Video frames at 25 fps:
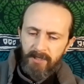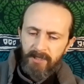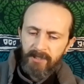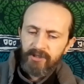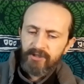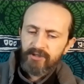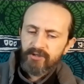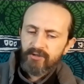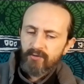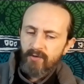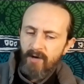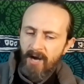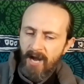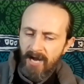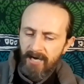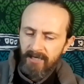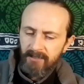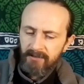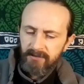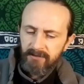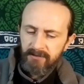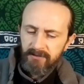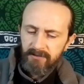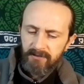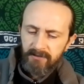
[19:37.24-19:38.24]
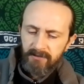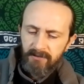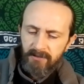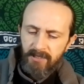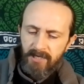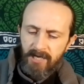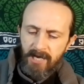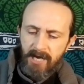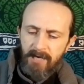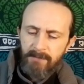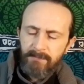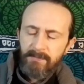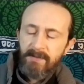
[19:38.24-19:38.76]
interact,
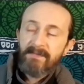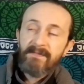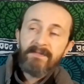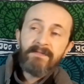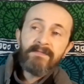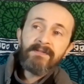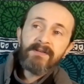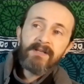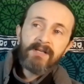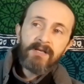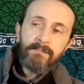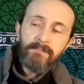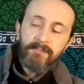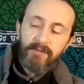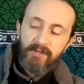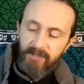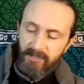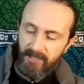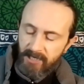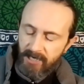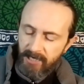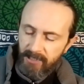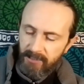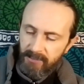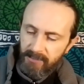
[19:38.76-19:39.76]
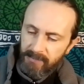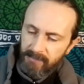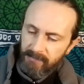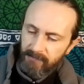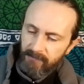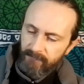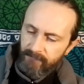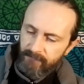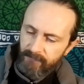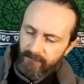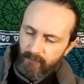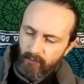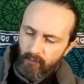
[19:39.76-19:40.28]
maybe even communicate in a
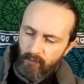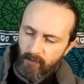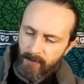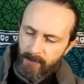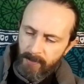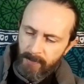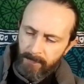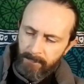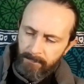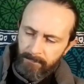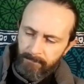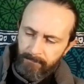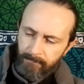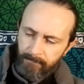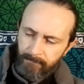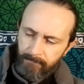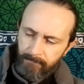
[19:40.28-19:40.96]
different way.